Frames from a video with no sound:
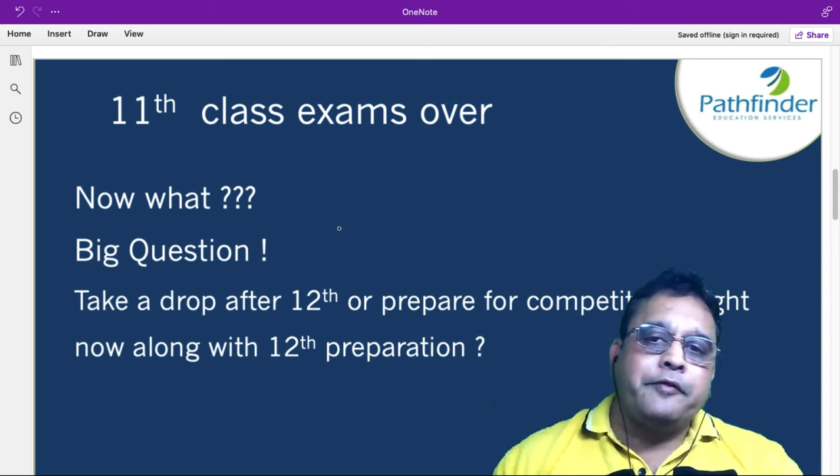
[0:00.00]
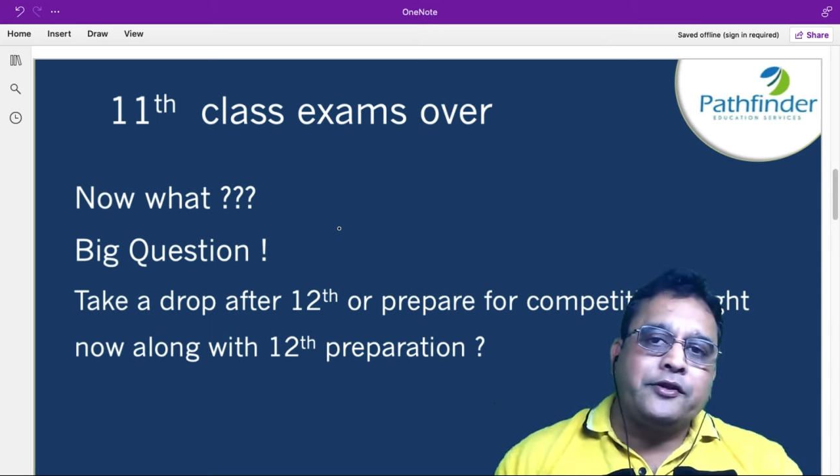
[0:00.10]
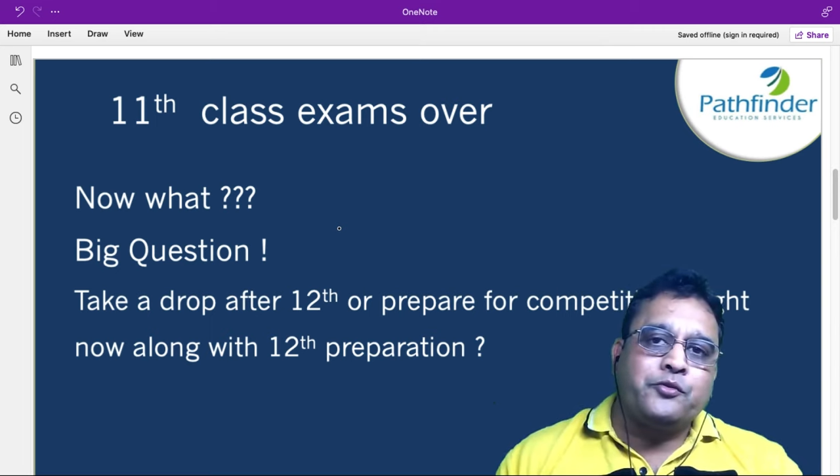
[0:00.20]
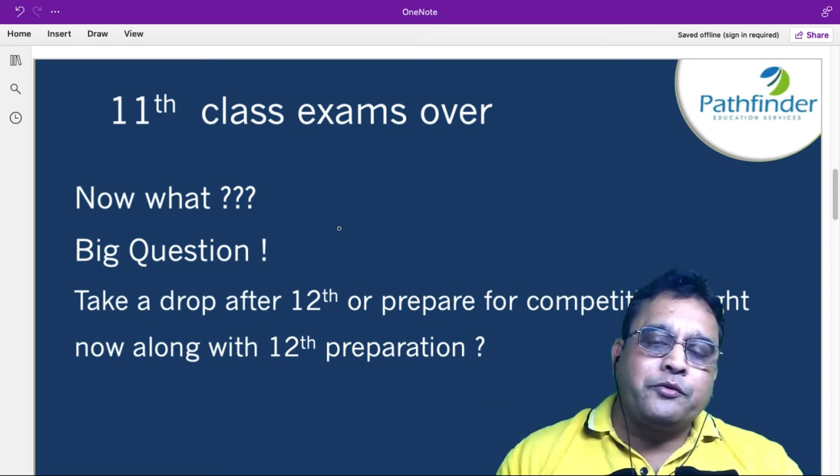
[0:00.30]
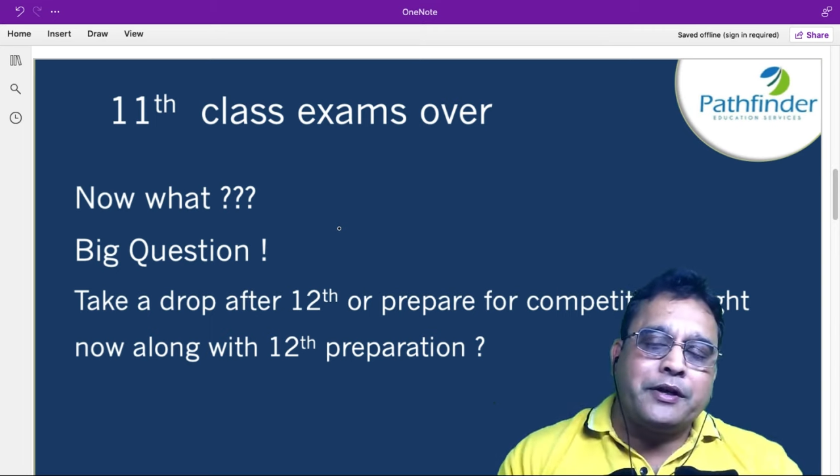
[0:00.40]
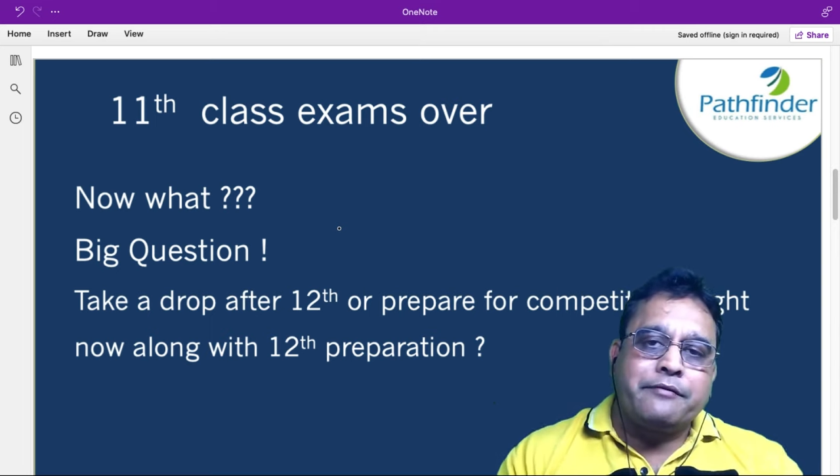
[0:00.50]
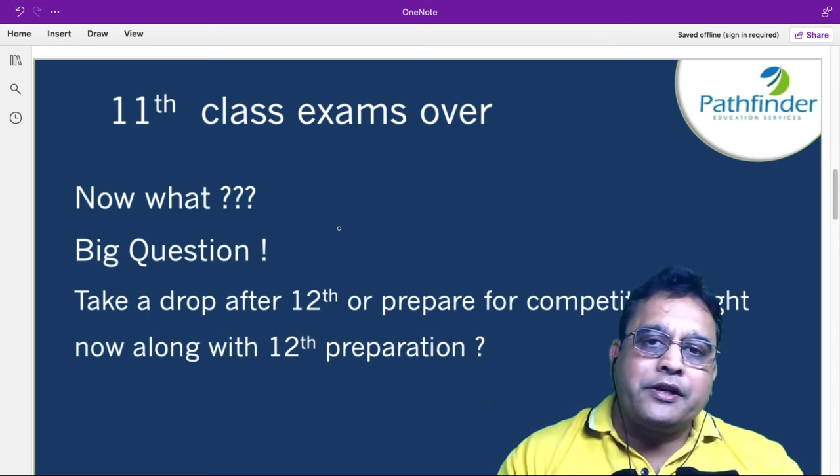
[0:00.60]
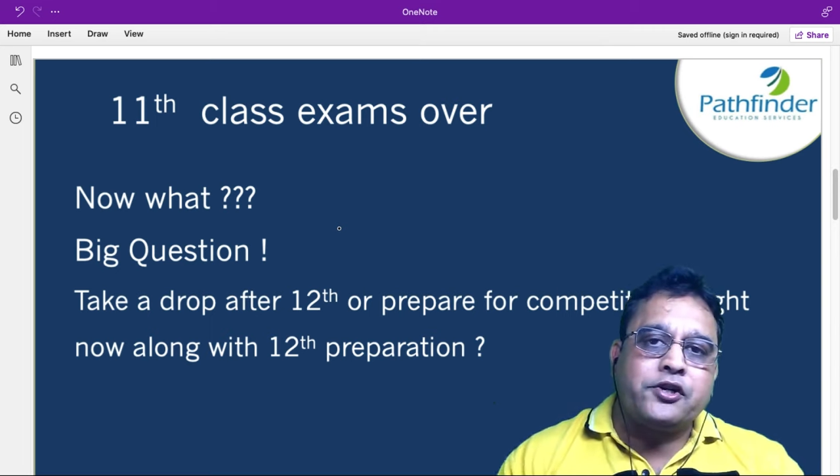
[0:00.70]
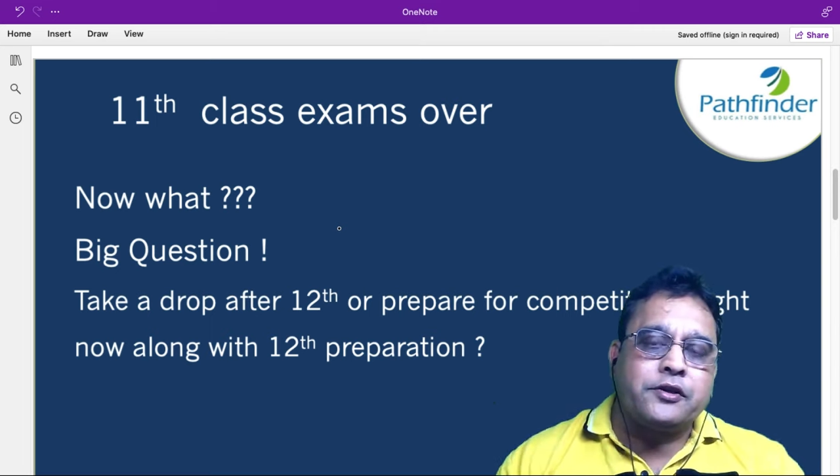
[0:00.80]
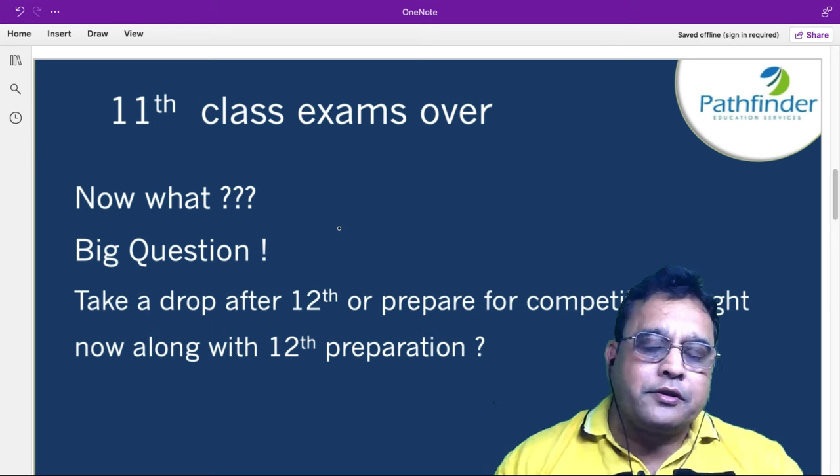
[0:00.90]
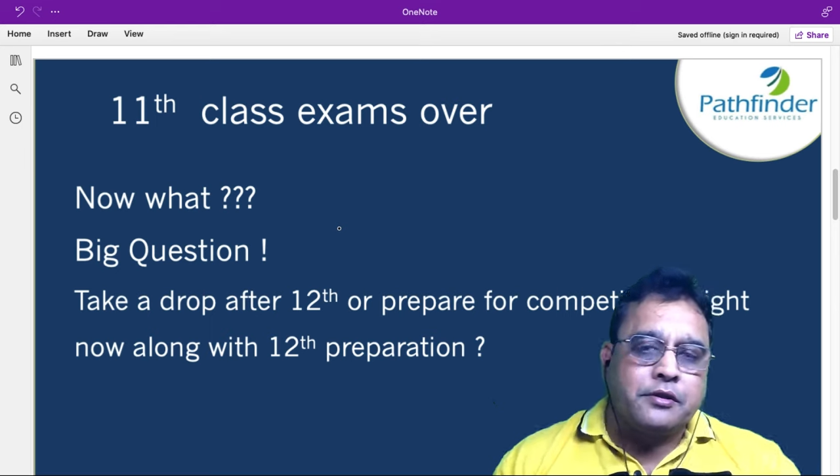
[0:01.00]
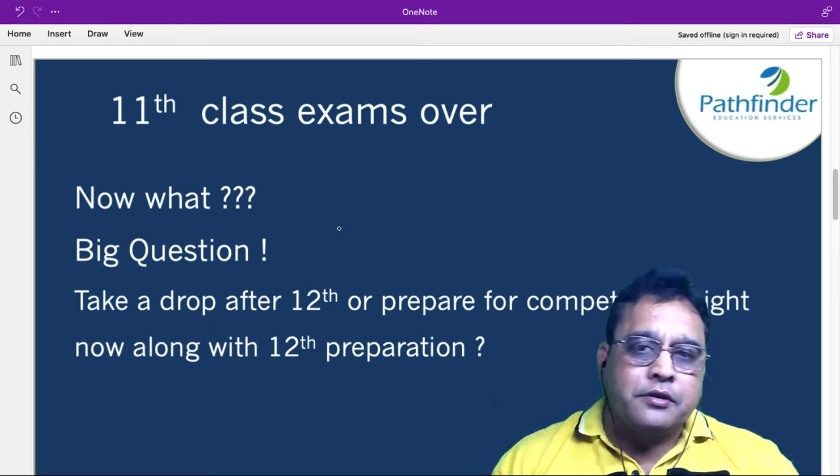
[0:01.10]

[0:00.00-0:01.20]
faced with one question: